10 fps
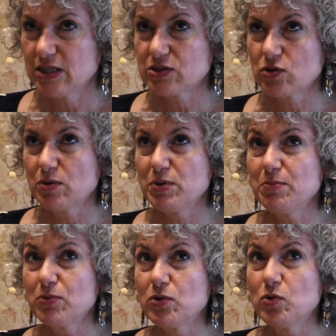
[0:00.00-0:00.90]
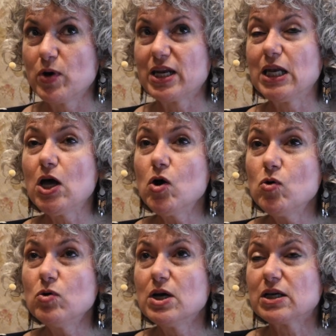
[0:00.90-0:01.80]
So the people who had
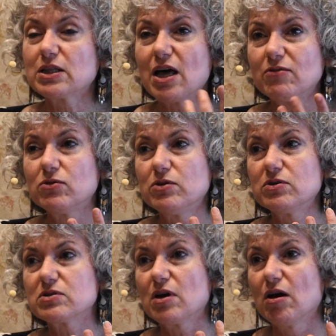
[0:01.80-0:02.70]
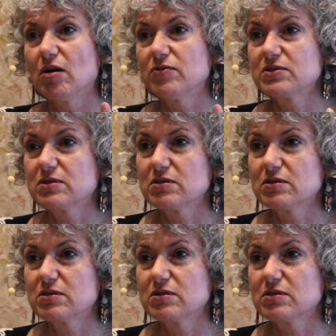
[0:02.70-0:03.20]
low levels of